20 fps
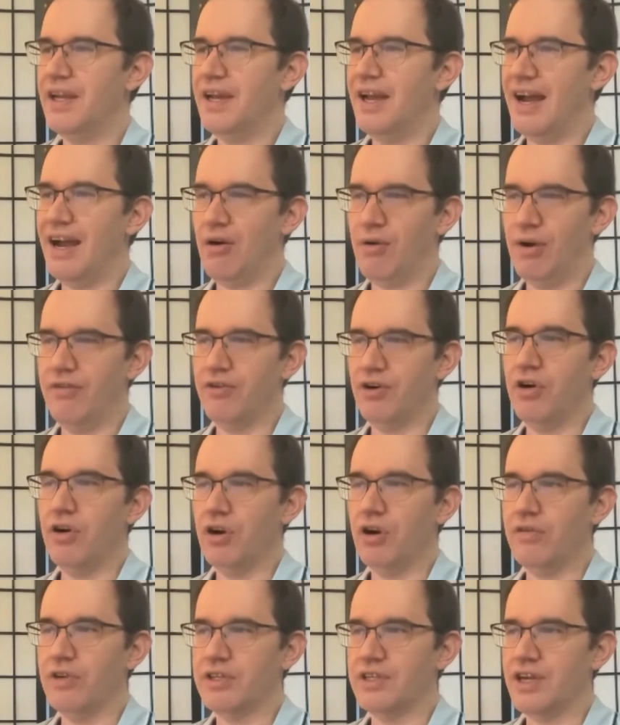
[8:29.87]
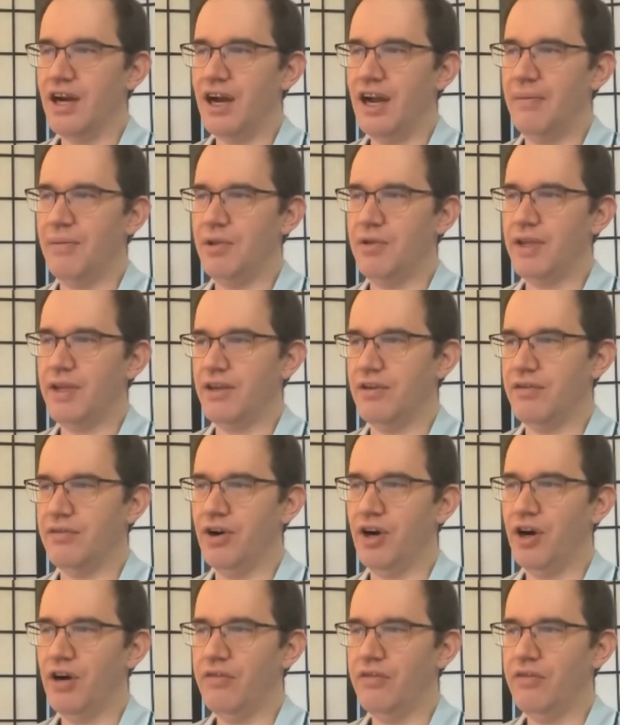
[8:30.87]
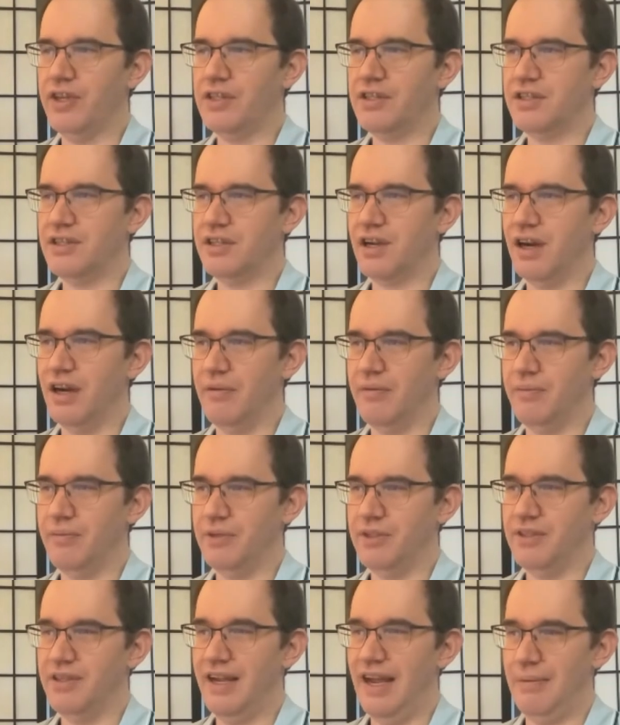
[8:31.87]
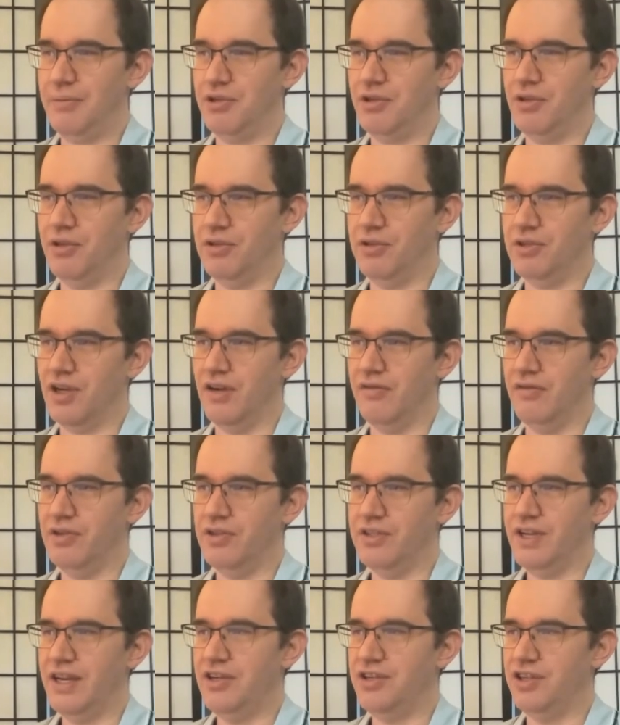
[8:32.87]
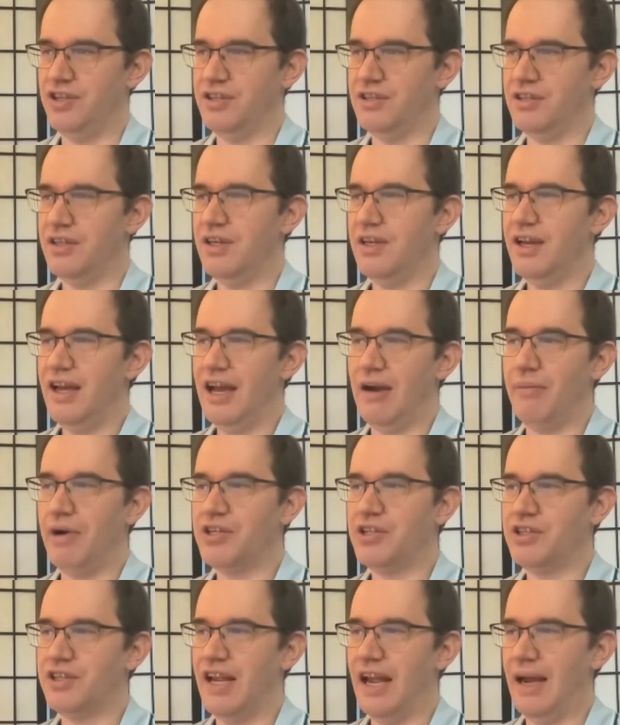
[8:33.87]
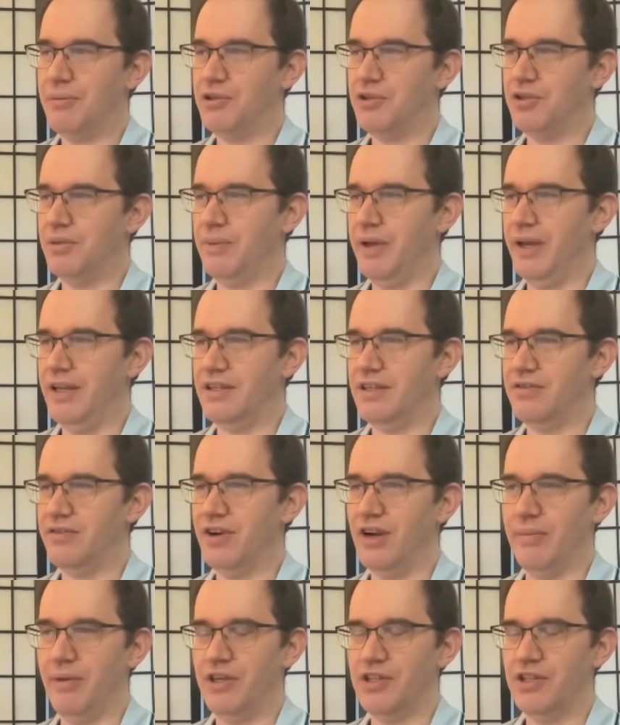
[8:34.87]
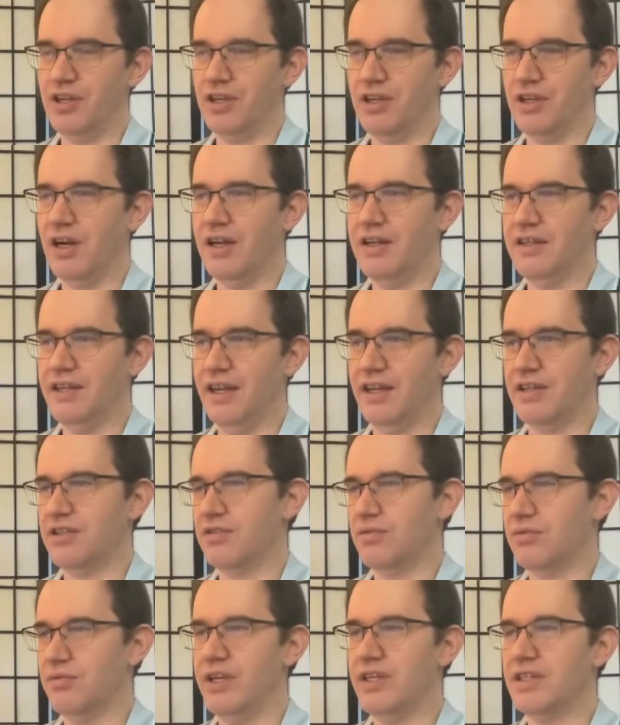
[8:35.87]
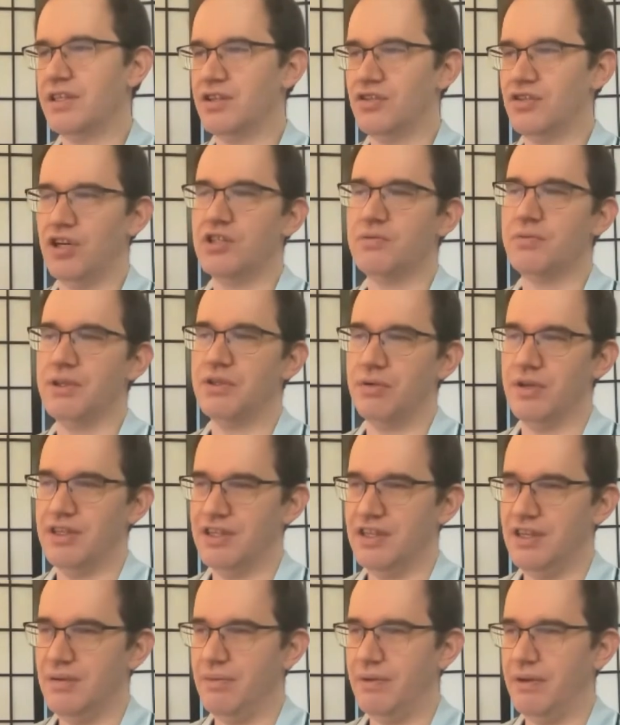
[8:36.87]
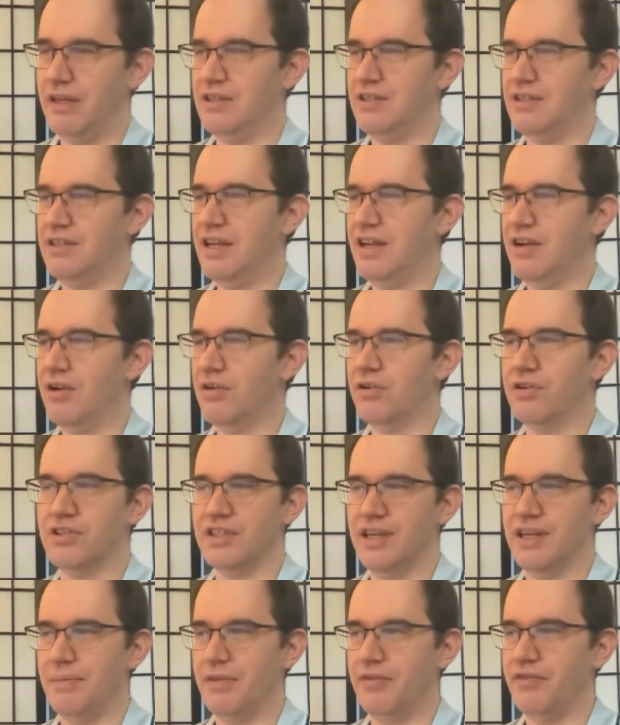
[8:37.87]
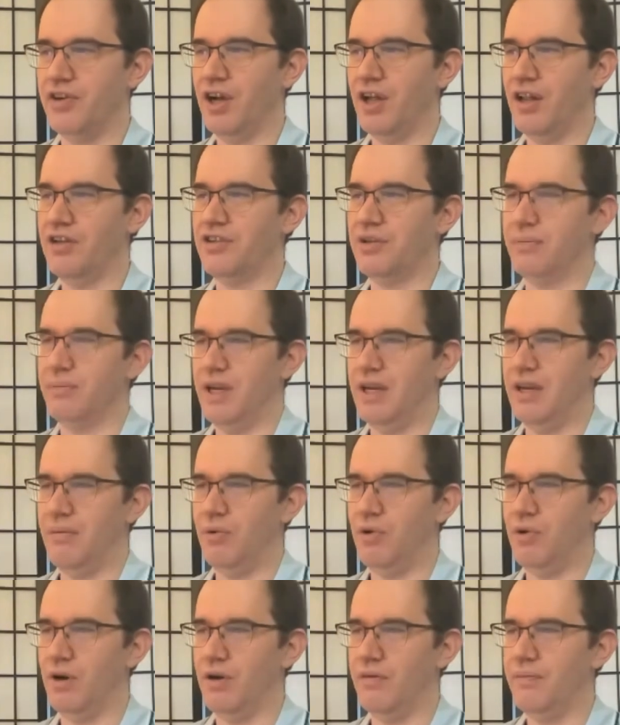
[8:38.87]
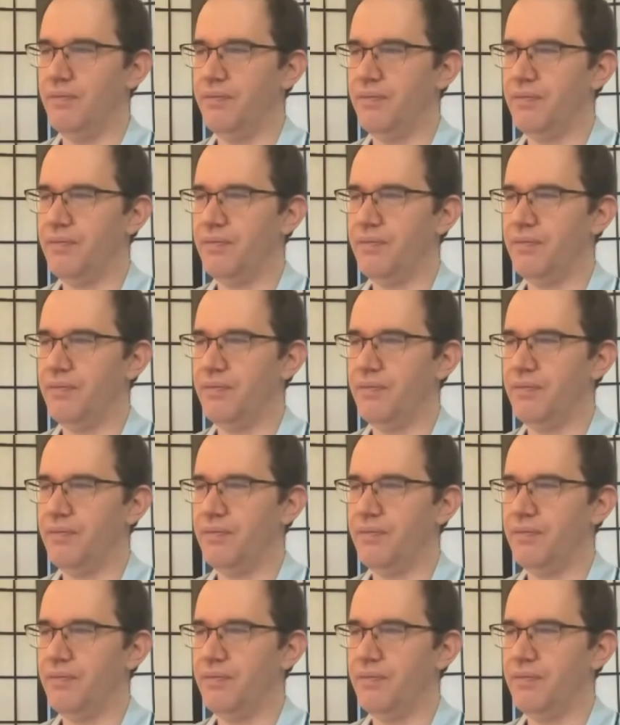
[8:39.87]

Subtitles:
However, over time, you can evolve this to capture those conversations. How much to capture depends very much on context, risk, trust between team and stakeholders, depth of knowledge, and many more.